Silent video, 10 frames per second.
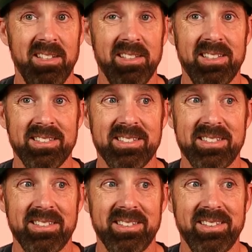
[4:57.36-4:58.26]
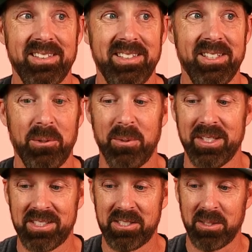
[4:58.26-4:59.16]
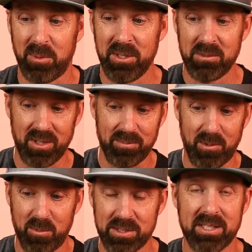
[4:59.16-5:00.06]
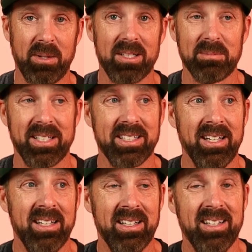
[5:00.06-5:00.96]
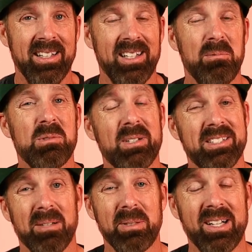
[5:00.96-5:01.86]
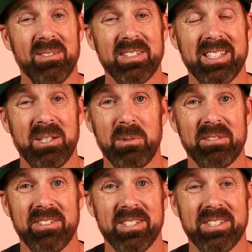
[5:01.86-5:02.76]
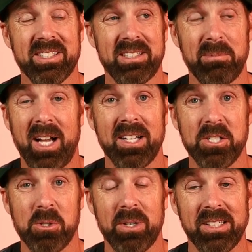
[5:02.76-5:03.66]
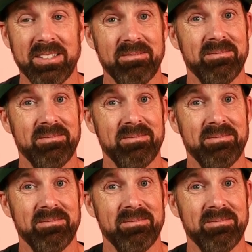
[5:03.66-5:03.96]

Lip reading: Because you know, when it's to the point where I'm almost at the bottom, like, I almost want to dump it out because I don't want to finish it because I'm not enjoying it.